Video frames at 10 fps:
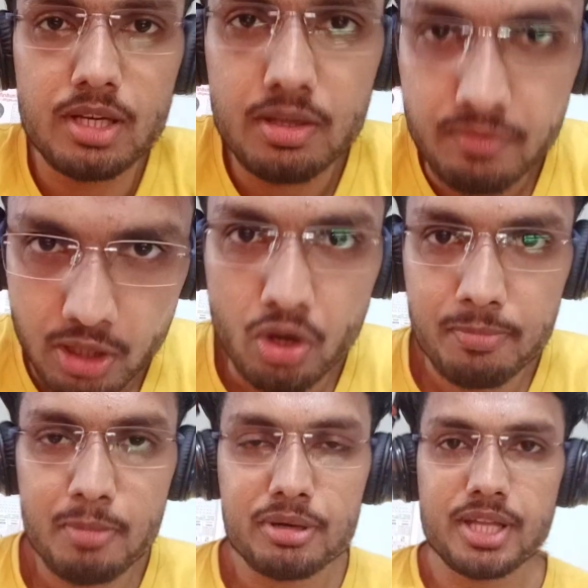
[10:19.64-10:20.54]
Will you
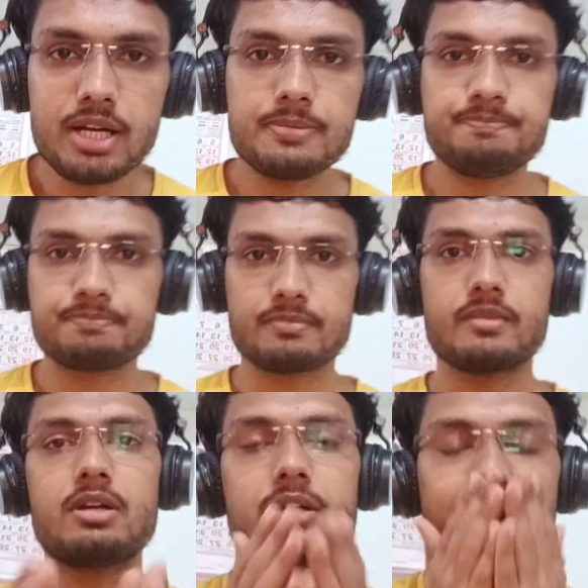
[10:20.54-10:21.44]
remember that?
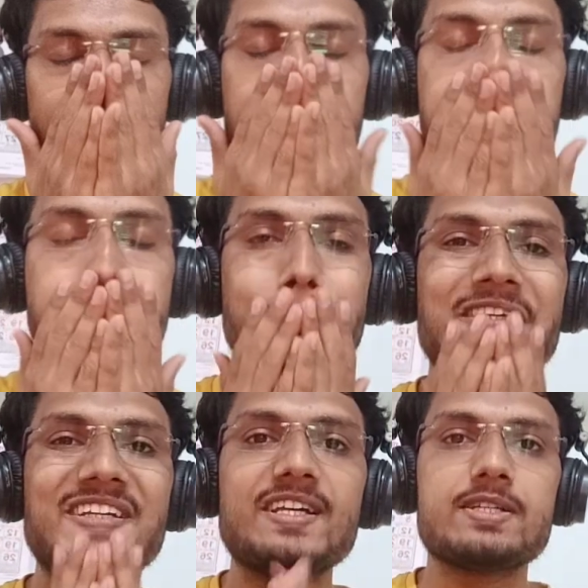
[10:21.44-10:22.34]
Done.
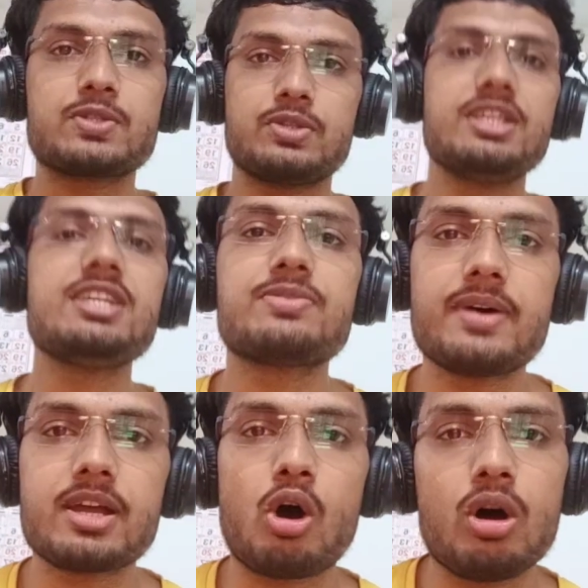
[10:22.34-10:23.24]
So these
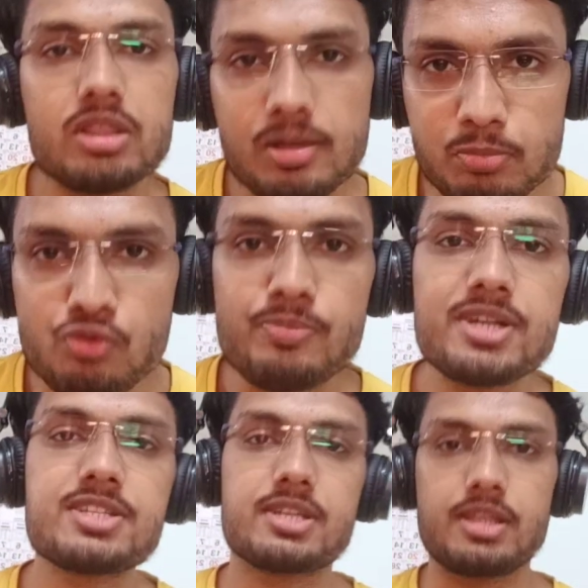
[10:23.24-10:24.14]
were all the
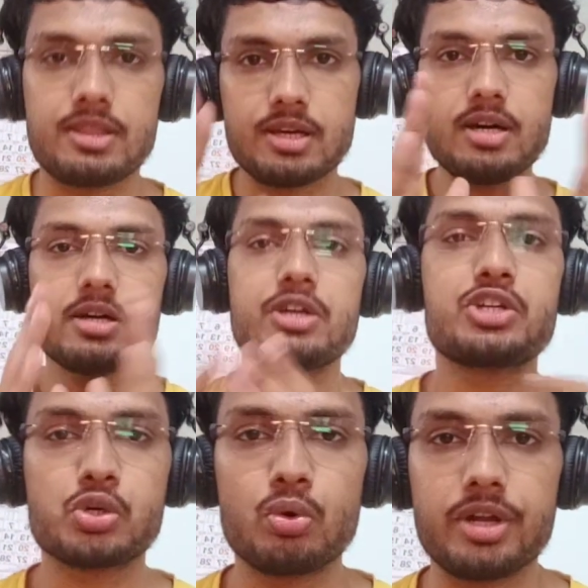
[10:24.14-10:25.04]
movements in the
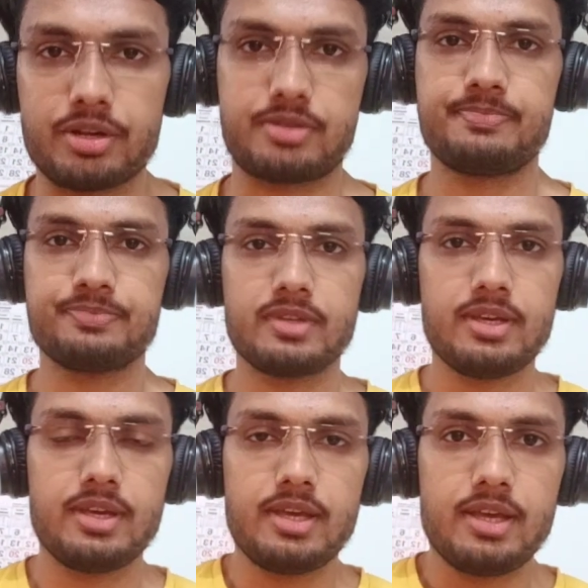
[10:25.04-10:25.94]
shoulder.
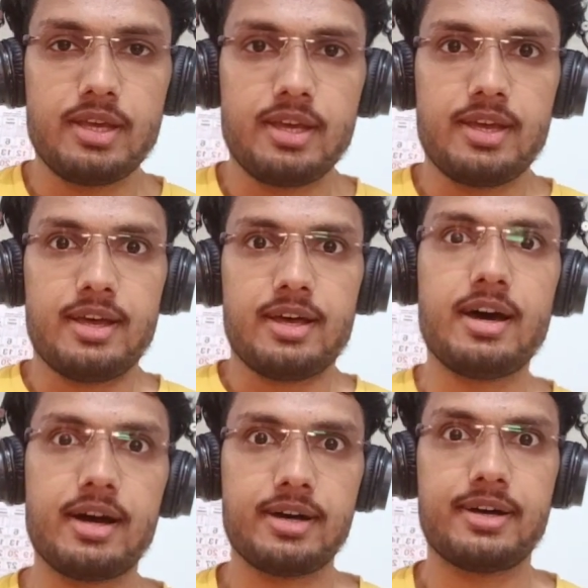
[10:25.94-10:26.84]

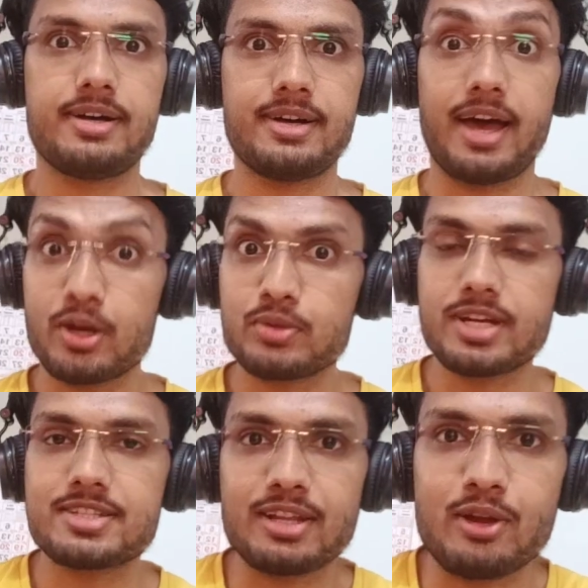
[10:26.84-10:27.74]
I know
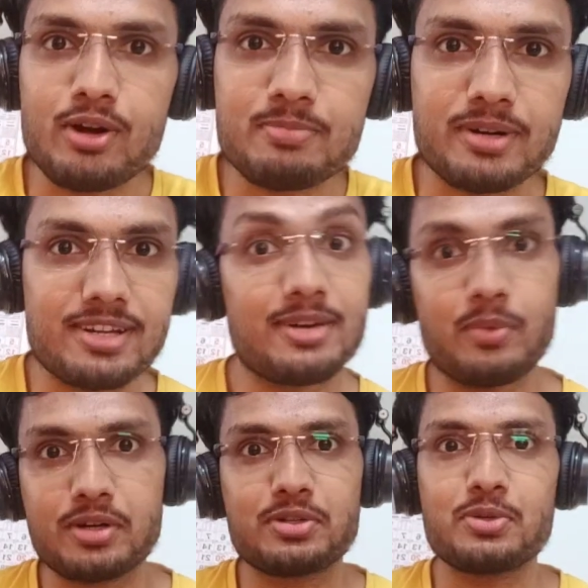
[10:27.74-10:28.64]
that's a lot, but
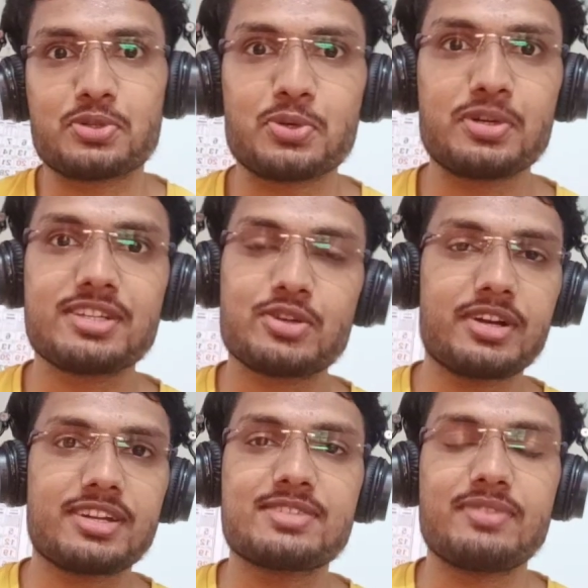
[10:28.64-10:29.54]
what to do? Shoulder
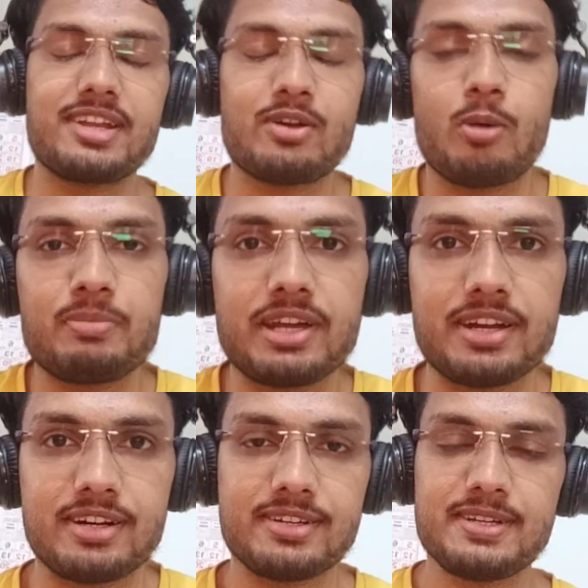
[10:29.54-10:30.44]
joint is very
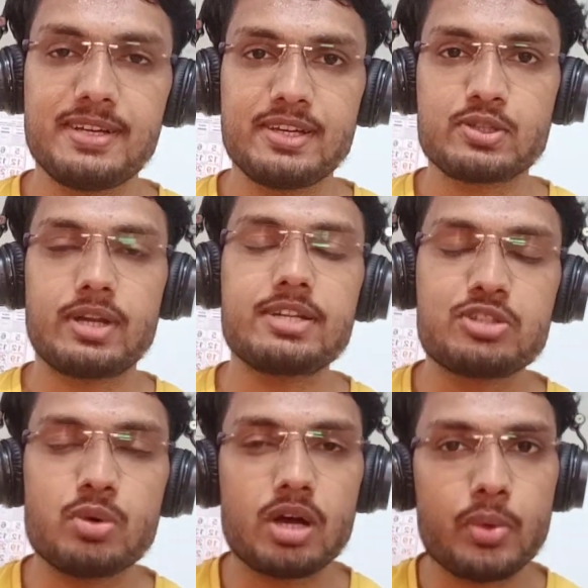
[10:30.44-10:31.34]
complicated. So let's
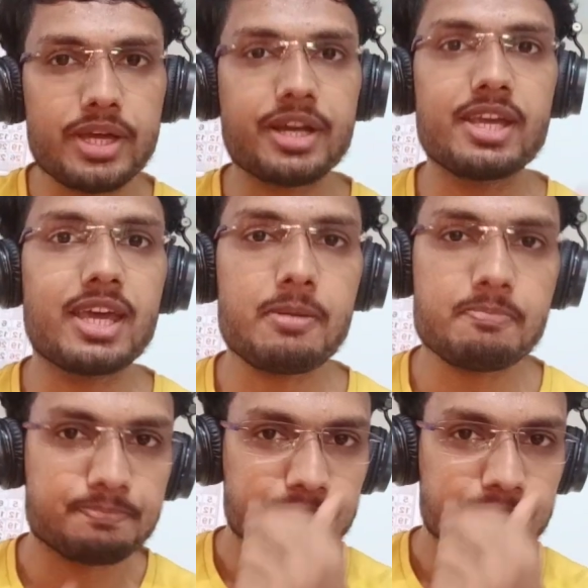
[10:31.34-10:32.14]
do a quick recap.